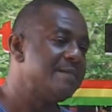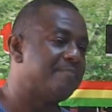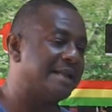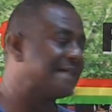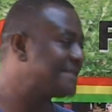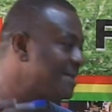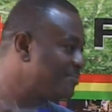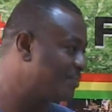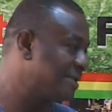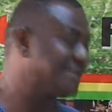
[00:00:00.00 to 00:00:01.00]
But that
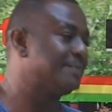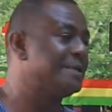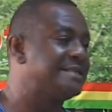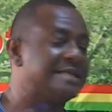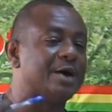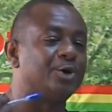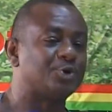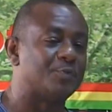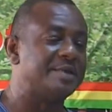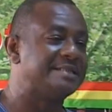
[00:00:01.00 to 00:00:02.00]
same predictability
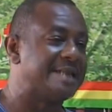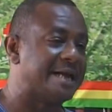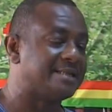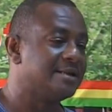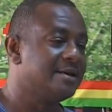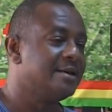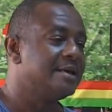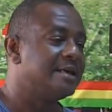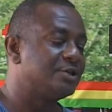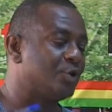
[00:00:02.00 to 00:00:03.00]
also means that,
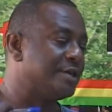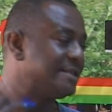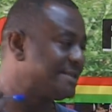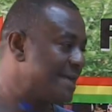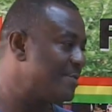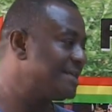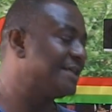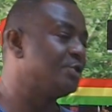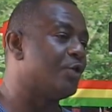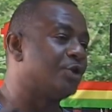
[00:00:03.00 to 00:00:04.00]
so in the same way
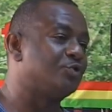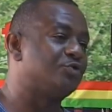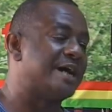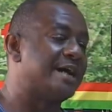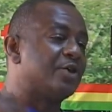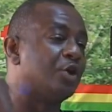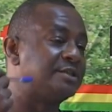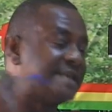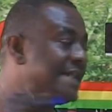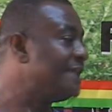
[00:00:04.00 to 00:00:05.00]
that you ought to try and
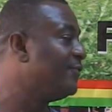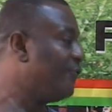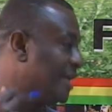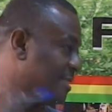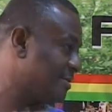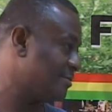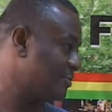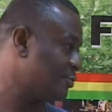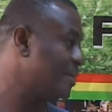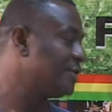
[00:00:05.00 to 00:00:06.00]
contain inflation
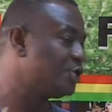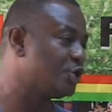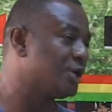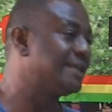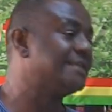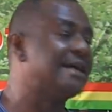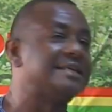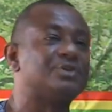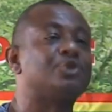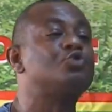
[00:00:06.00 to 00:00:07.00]
to ensure that there is not